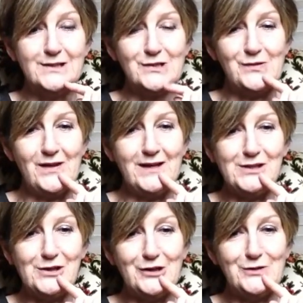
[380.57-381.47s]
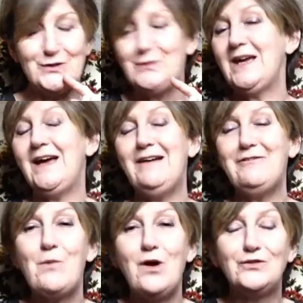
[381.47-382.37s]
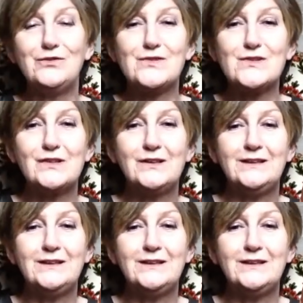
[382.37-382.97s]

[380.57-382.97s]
So there you go. So yeah, F1s.